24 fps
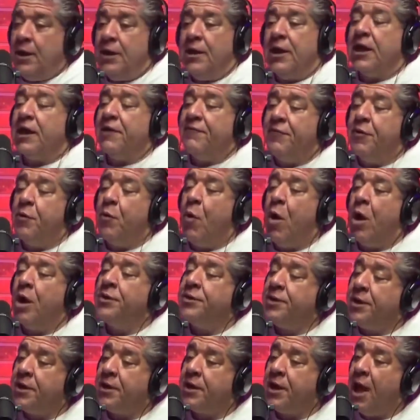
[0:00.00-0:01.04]
Like, if you walk
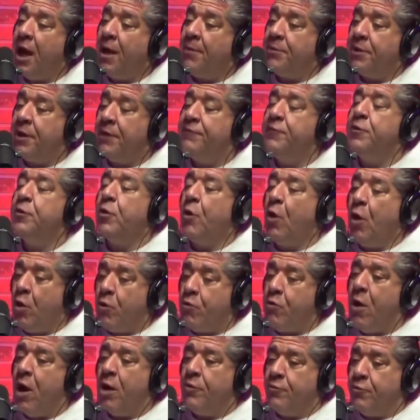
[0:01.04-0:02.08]
into the Comedy, if you call
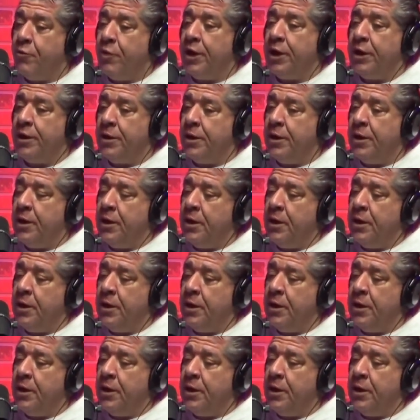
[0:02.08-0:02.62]
Ron Reed